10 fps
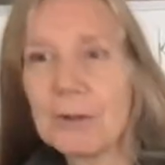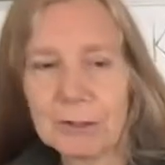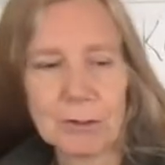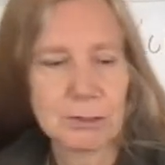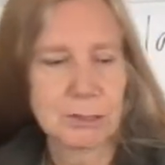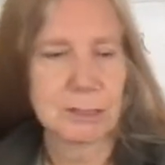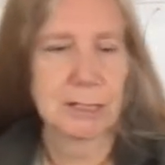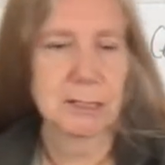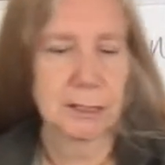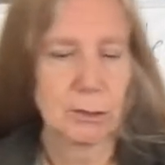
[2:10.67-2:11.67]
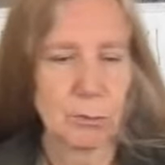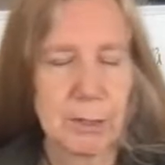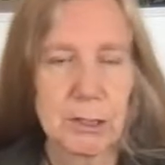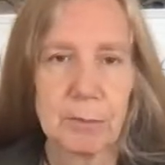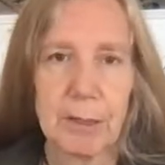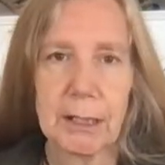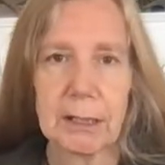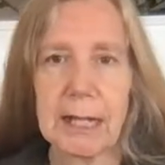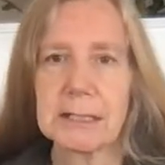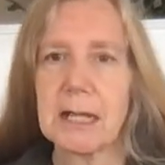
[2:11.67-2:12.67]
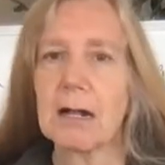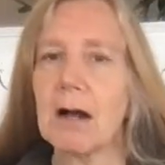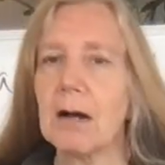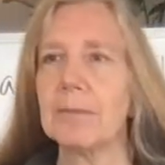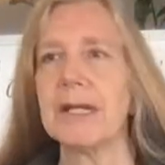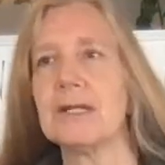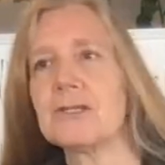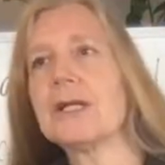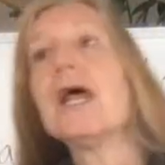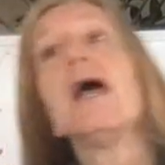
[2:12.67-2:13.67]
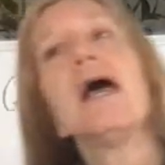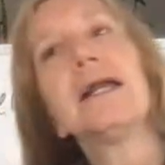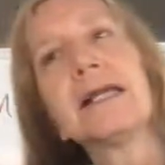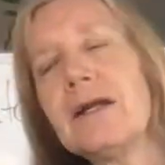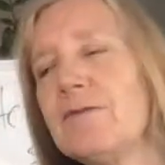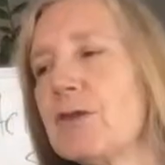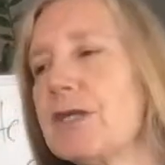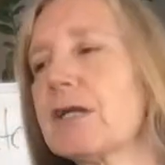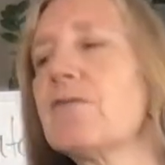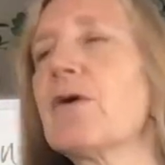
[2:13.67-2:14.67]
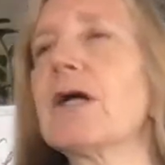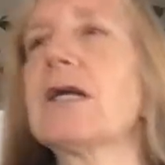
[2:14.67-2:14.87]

so it grows nicely in the winter, but it likes that combination. And again, if you think of where